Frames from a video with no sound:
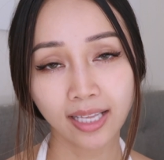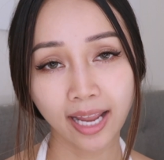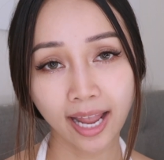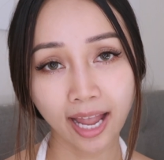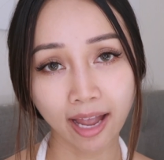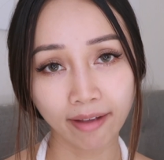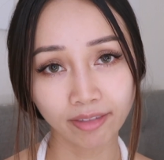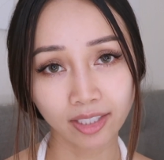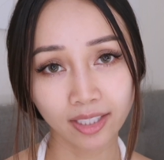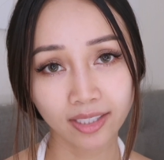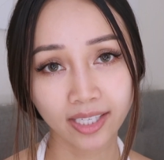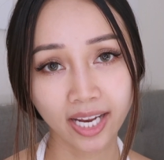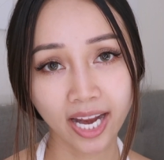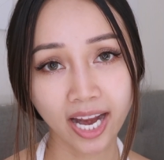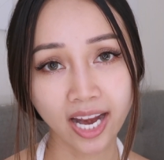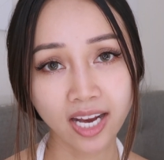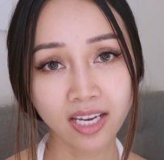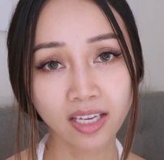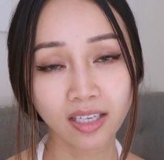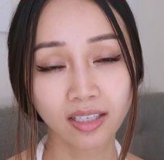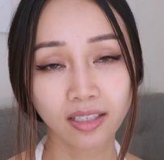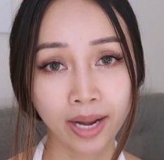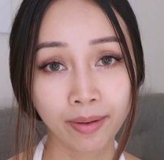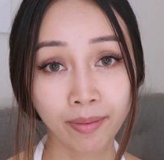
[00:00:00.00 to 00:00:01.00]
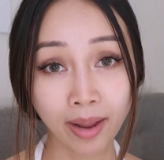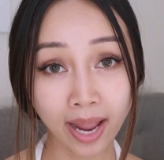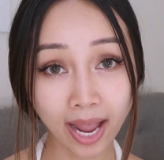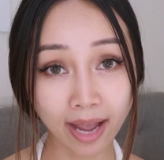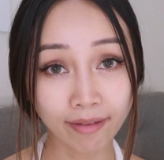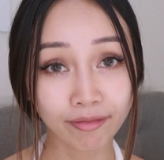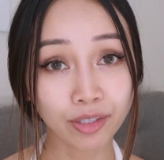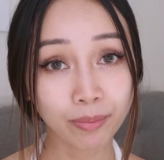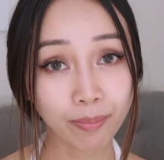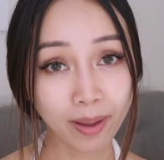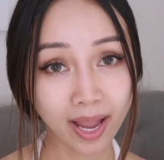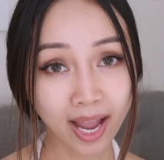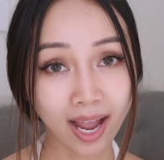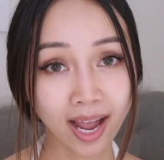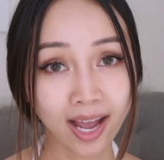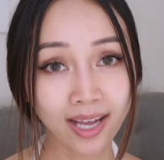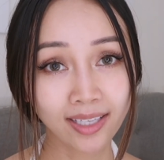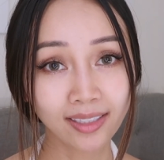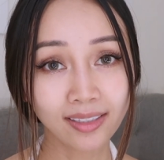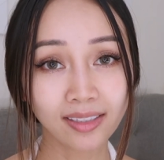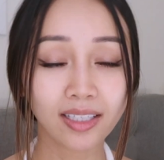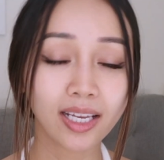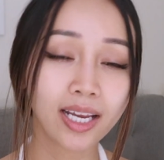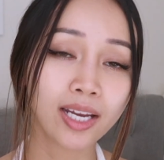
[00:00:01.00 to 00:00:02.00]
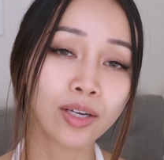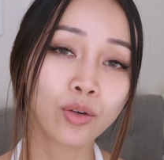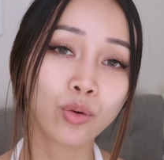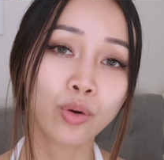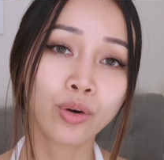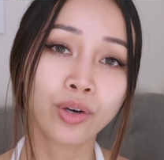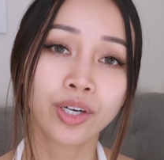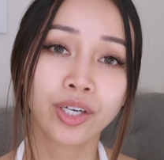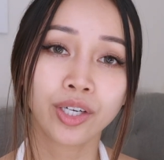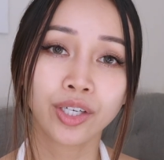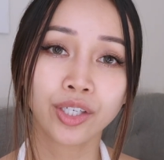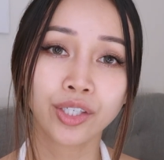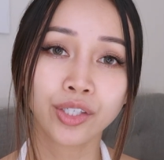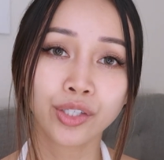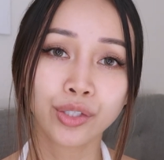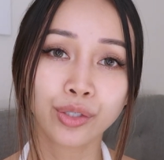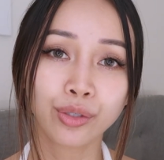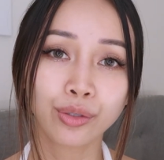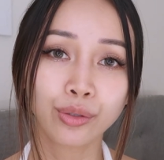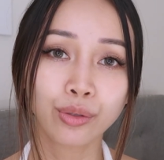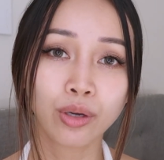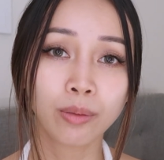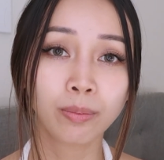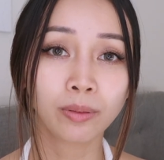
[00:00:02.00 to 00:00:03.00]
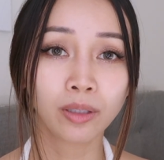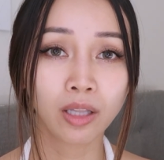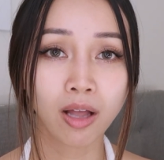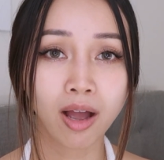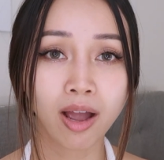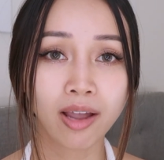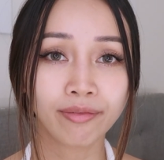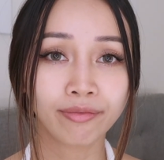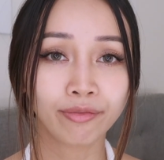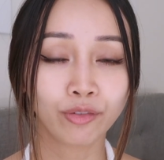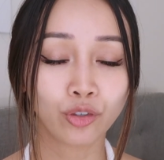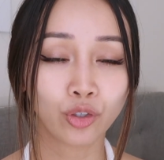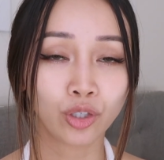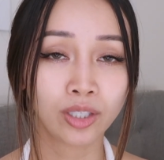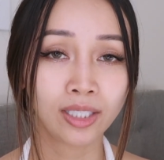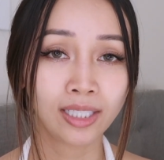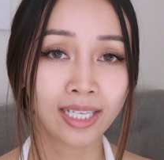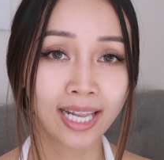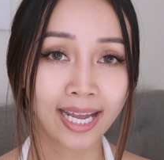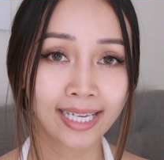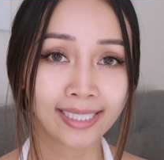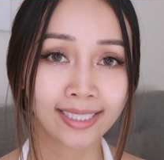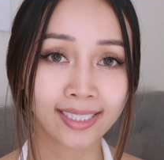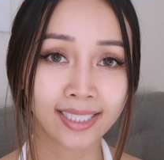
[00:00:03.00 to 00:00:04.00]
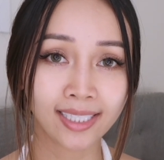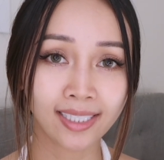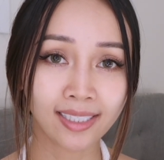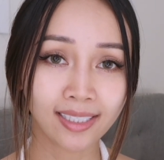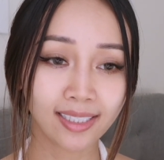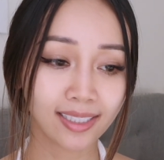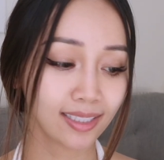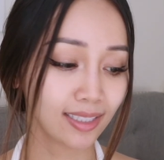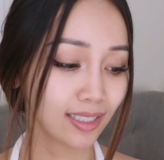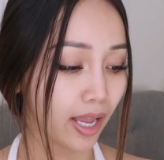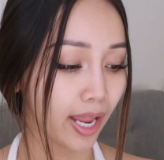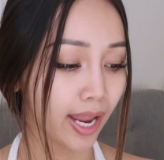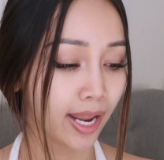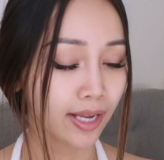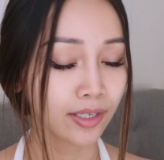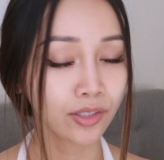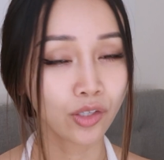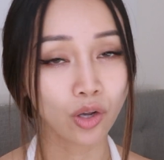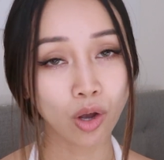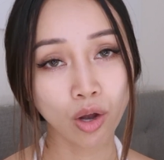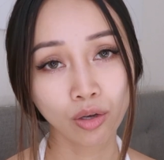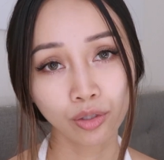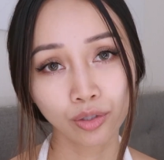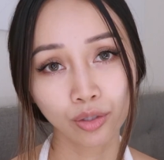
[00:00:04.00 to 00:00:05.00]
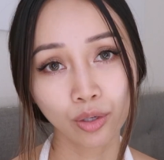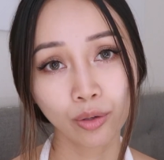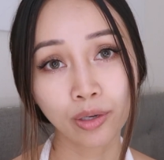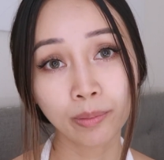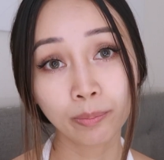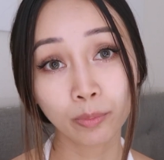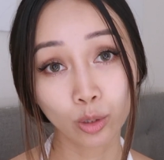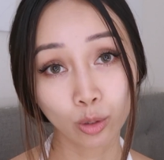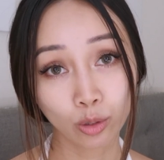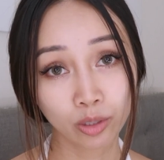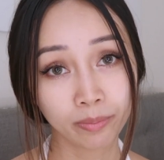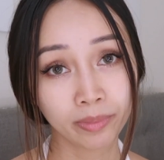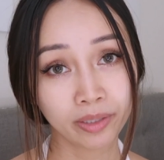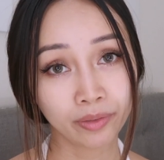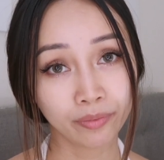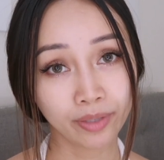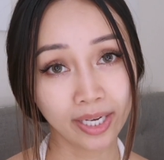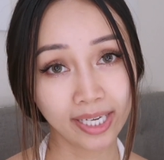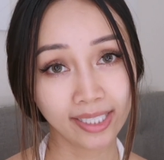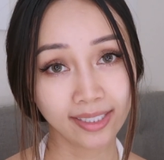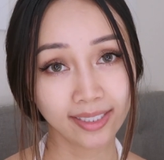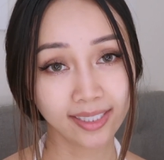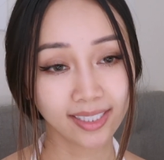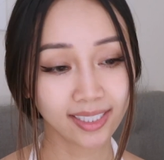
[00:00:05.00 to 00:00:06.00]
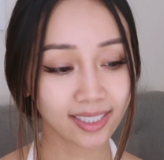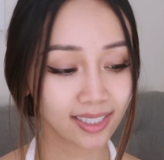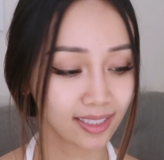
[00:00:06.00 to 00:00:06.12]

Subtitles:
have to take and have to pass in order to apply for a license, and also employment rates.